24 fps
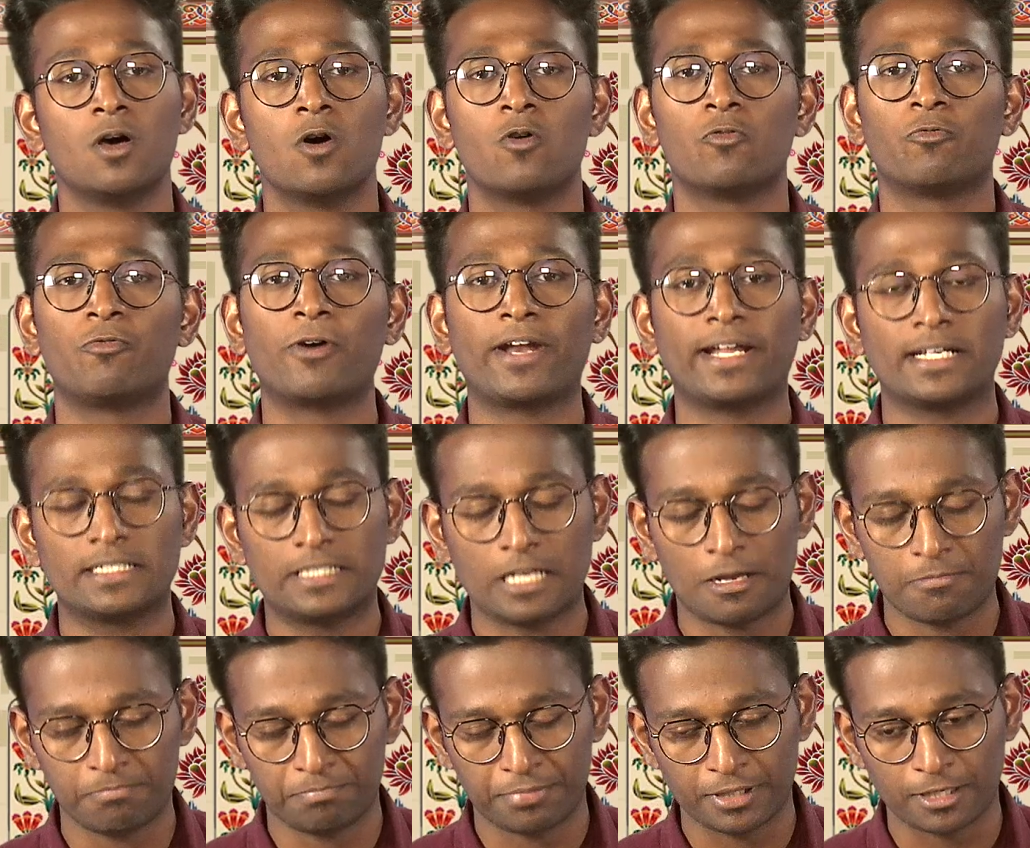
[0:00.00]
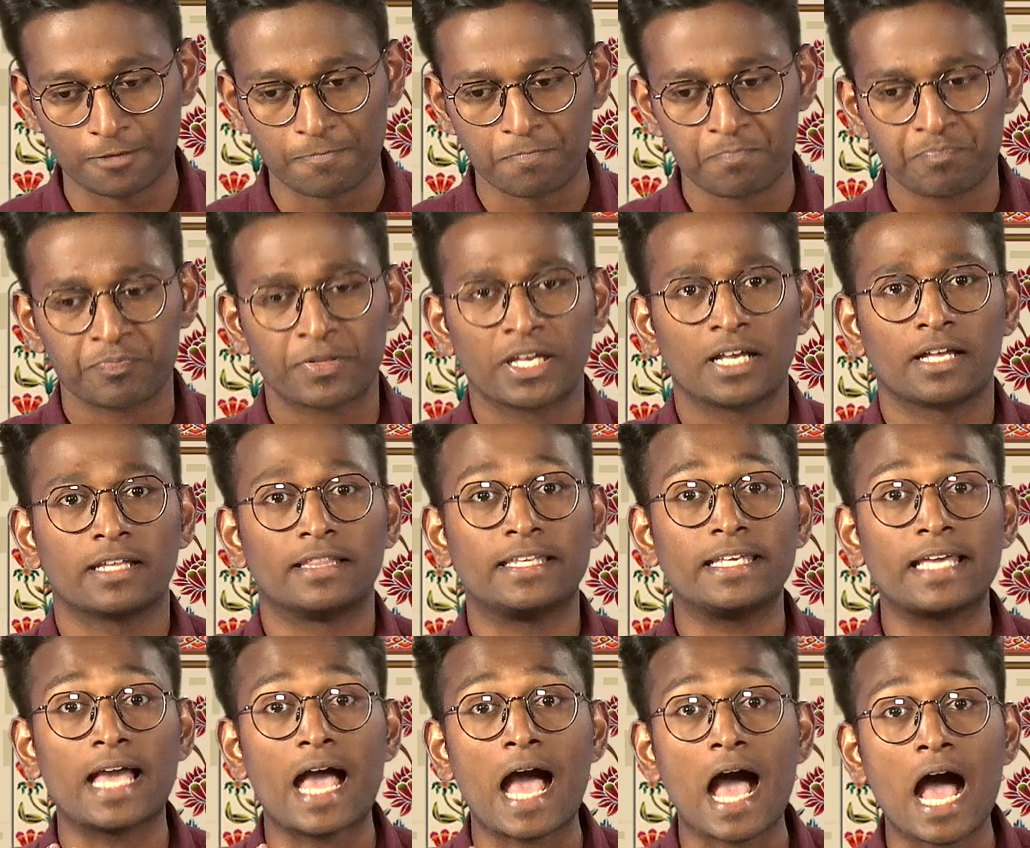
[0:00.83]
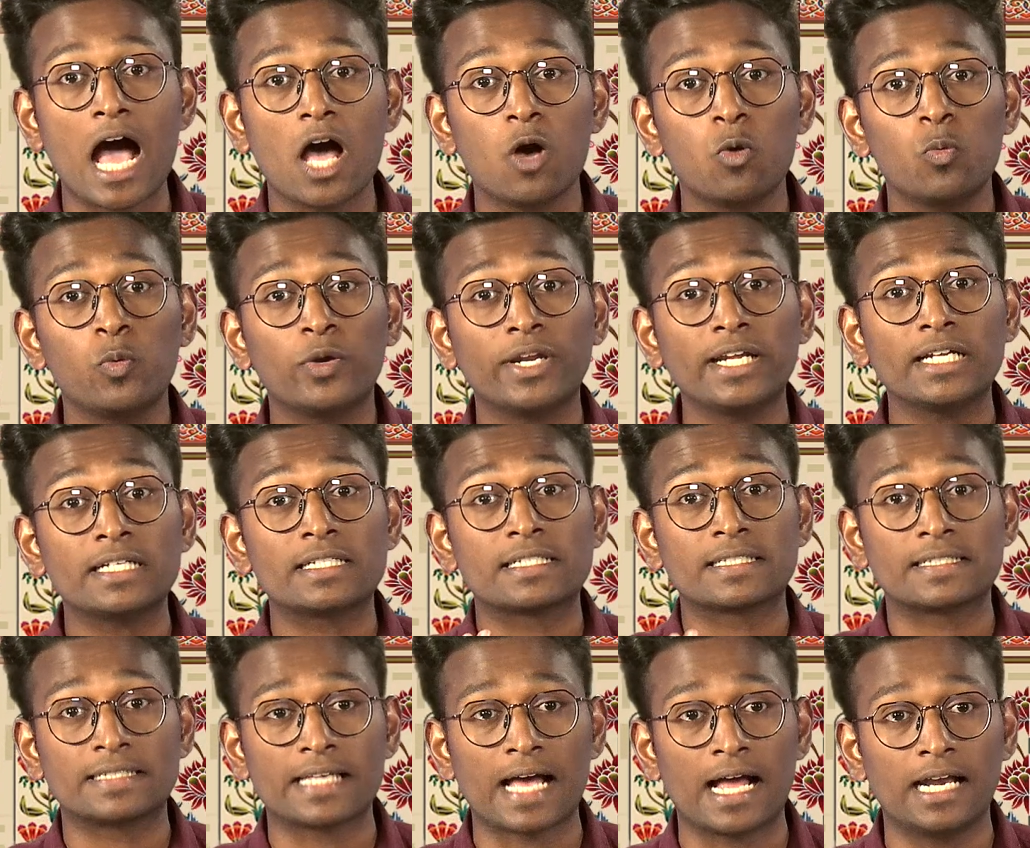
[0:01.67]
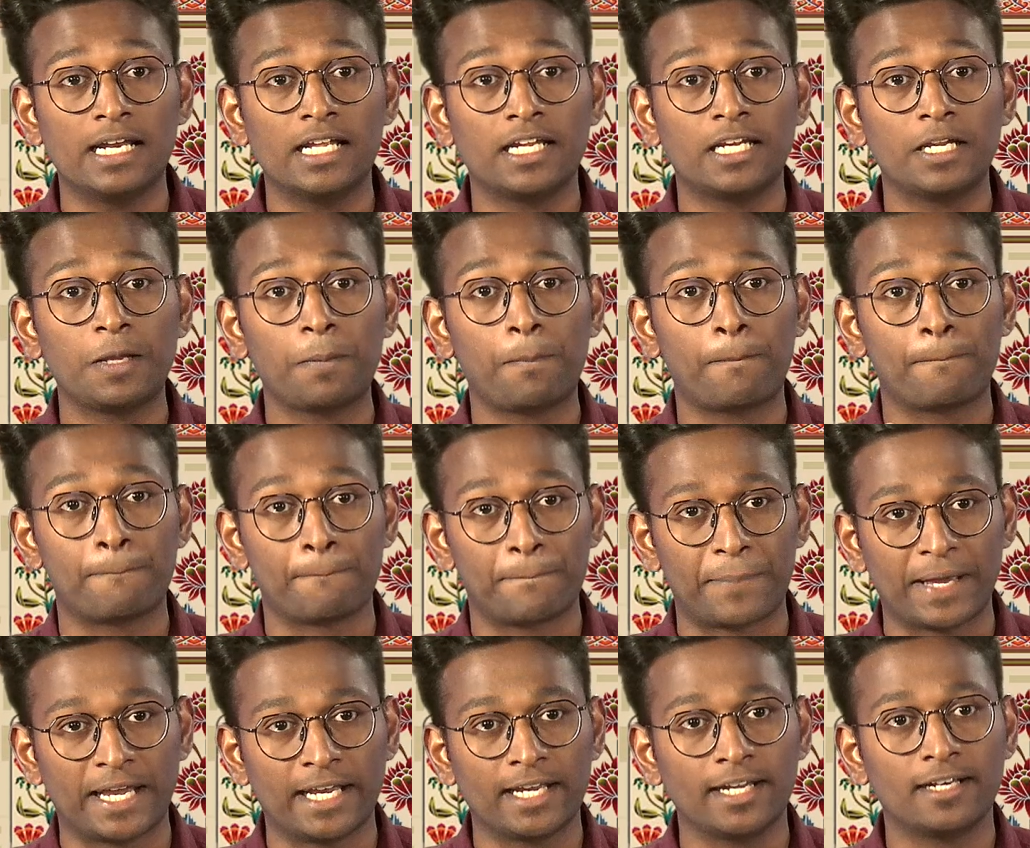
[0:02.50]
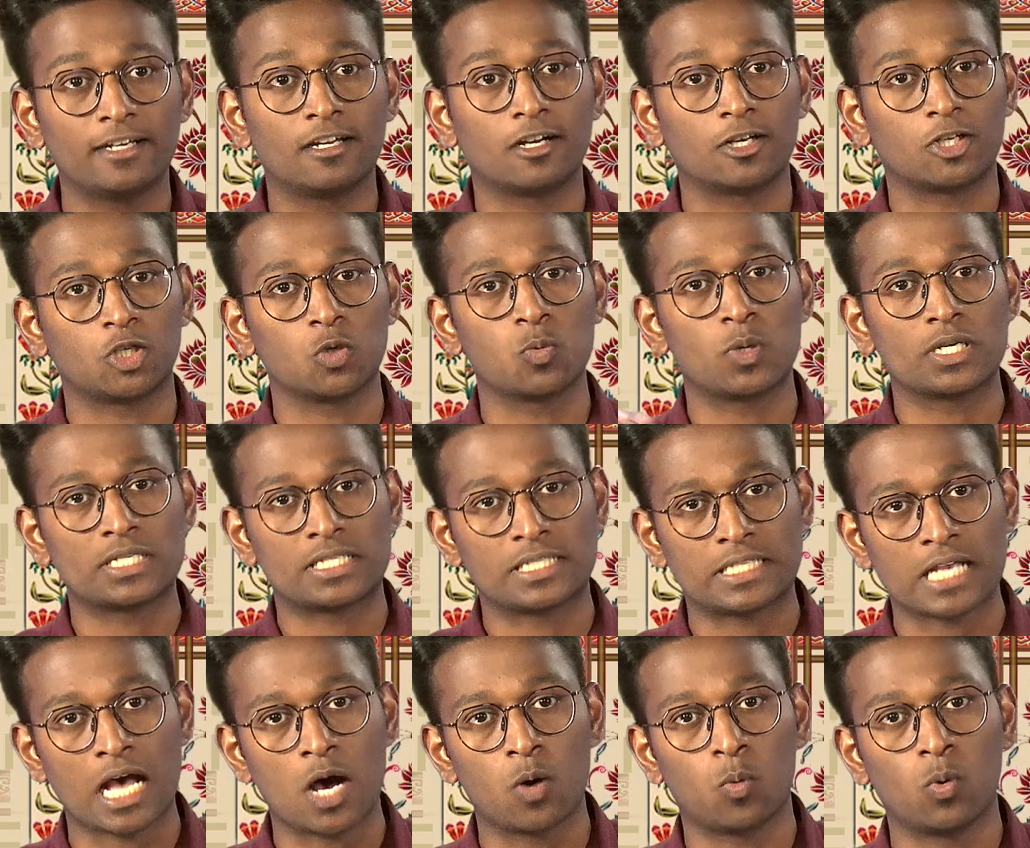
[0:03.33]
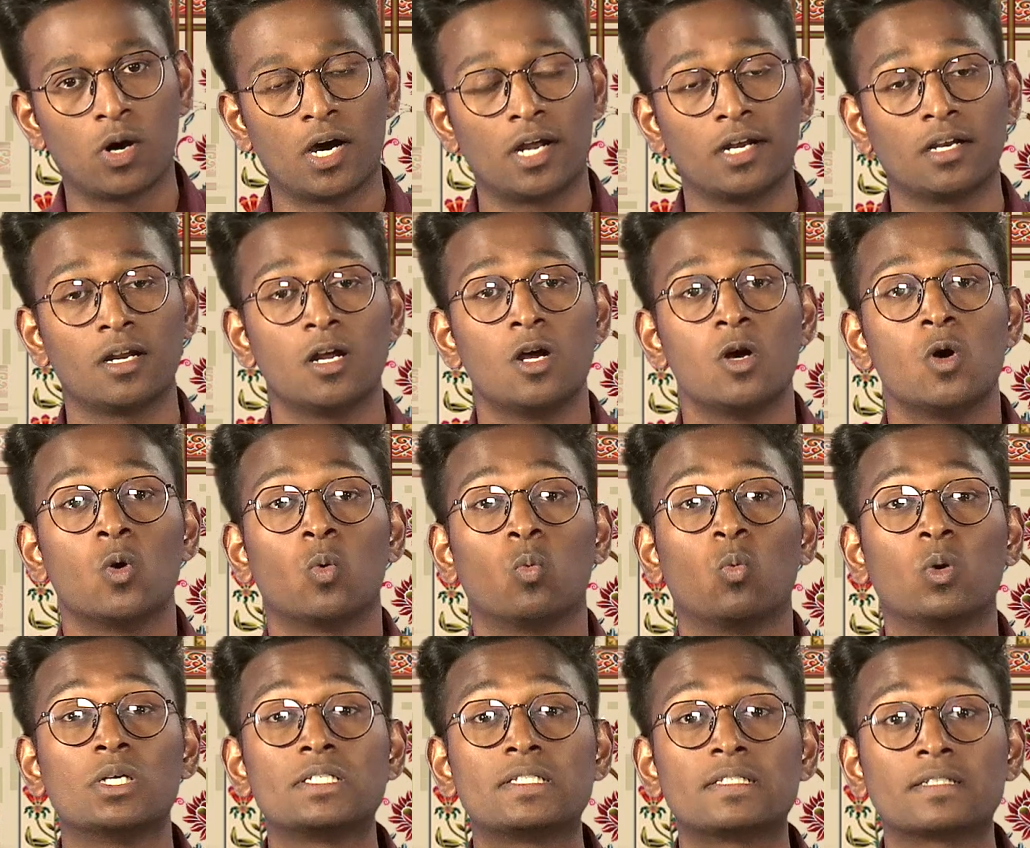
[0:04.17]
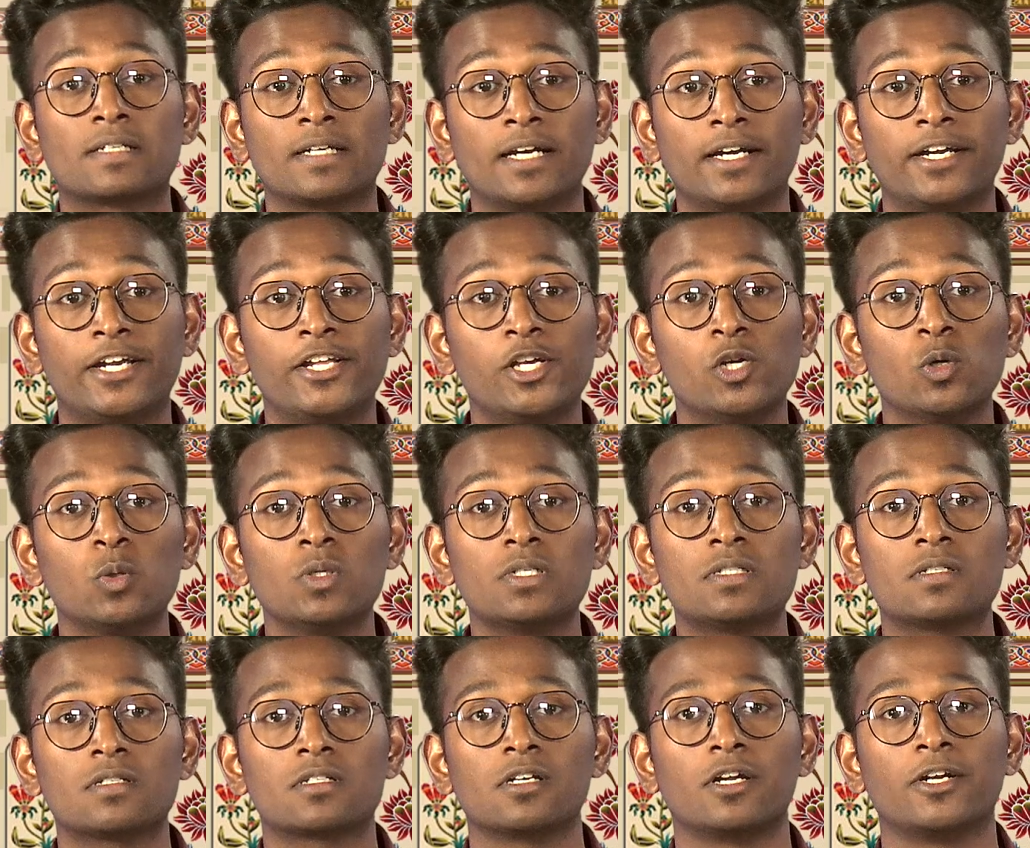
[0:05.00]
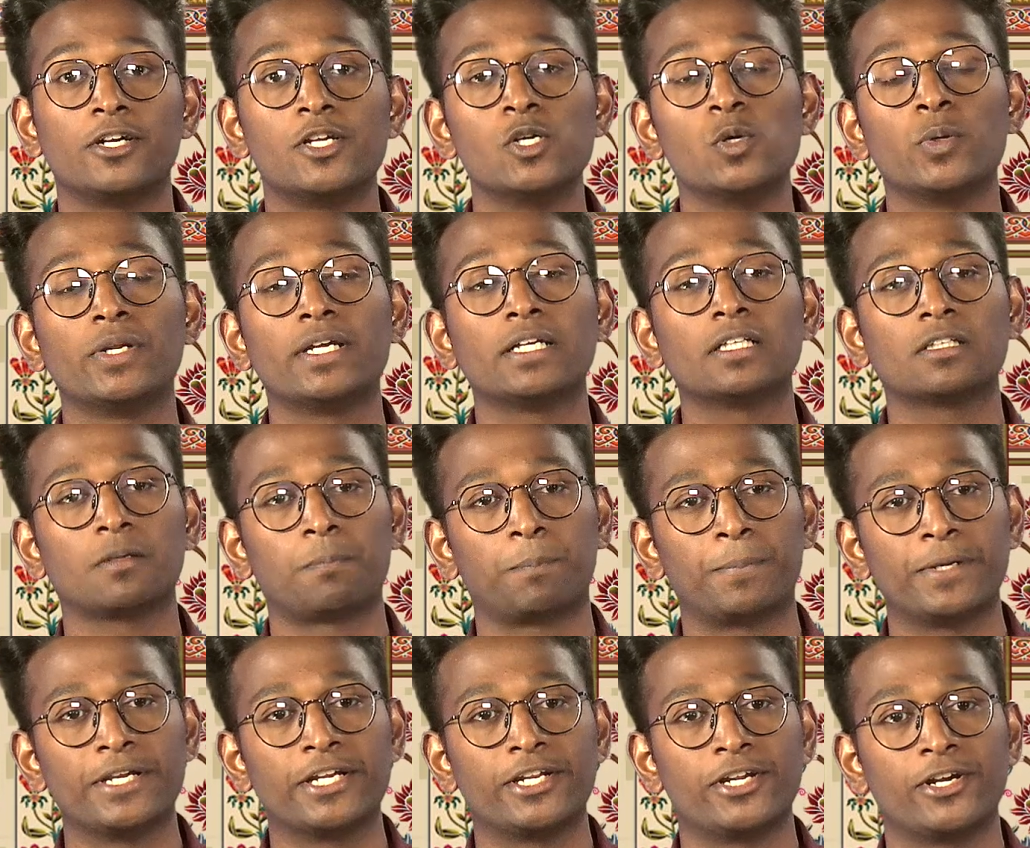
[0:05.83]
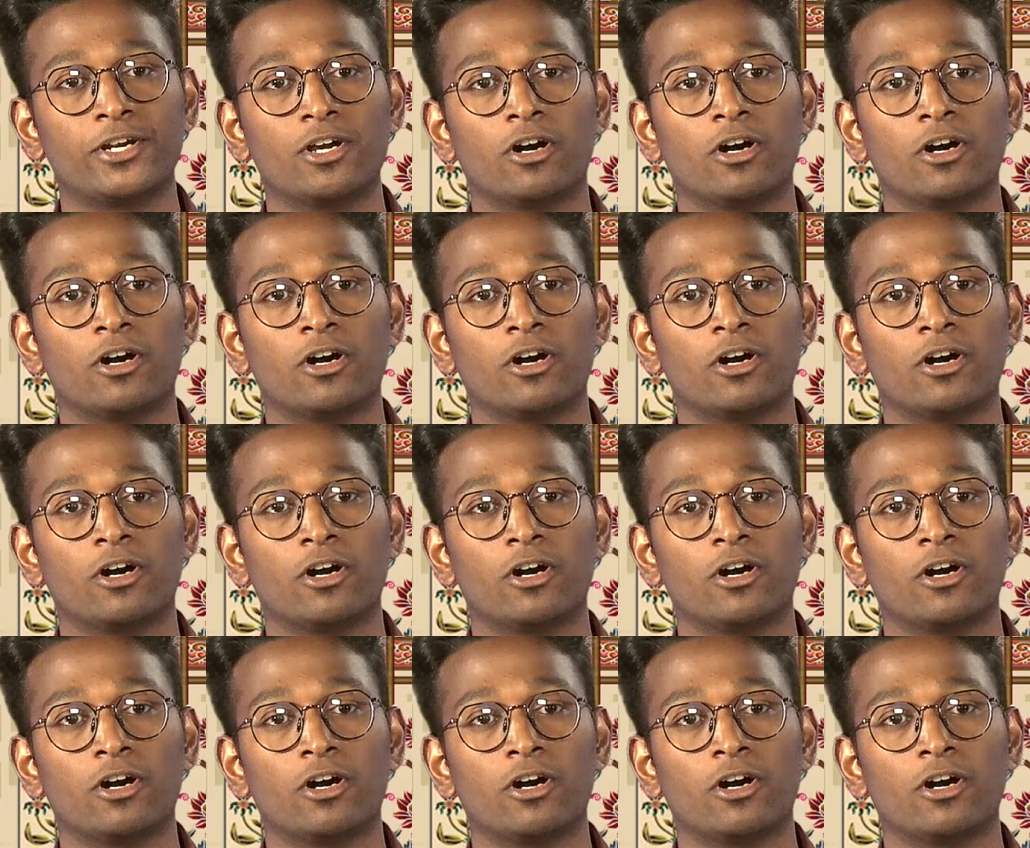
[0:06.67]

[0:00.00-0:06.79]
For example, the average salary paid to a Sawar was reduced during the period